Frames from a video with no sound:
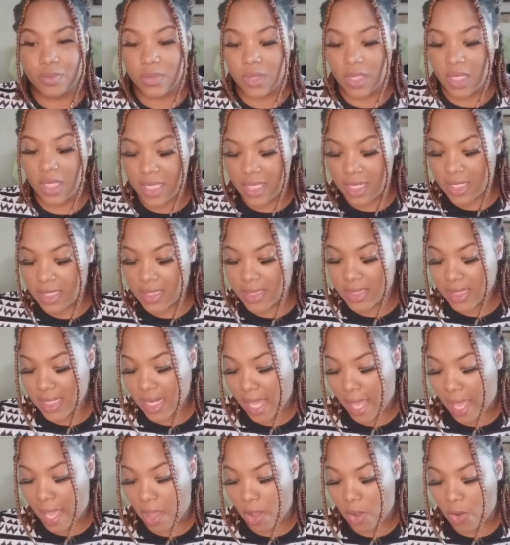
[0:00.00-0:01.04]
It is
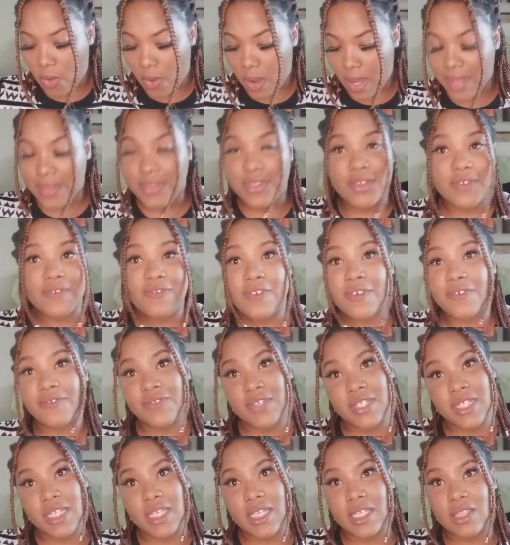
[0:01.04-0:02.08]
now the
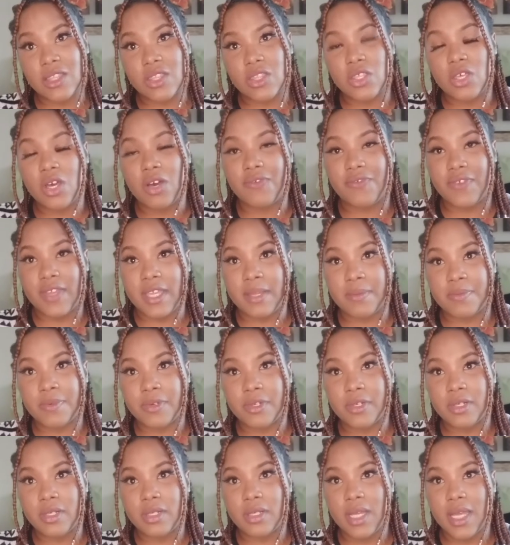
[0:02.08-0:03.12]
15th of
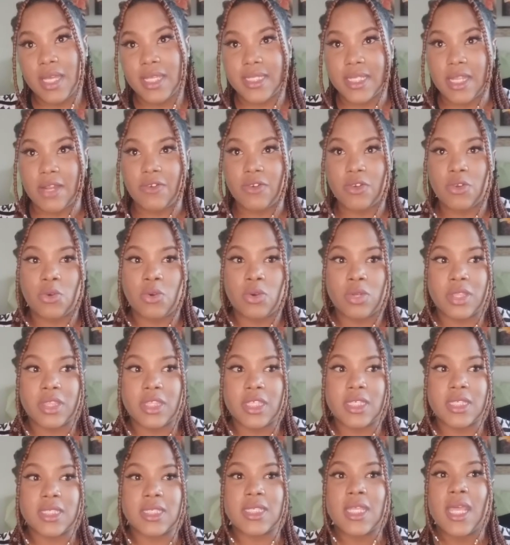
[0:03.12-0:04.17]
April as I record
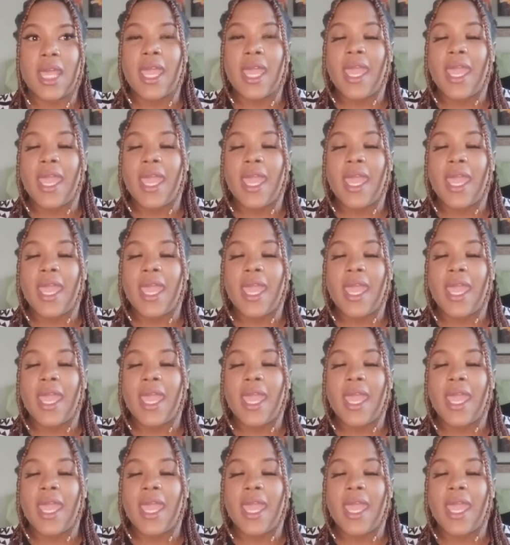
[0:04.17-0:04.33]
this,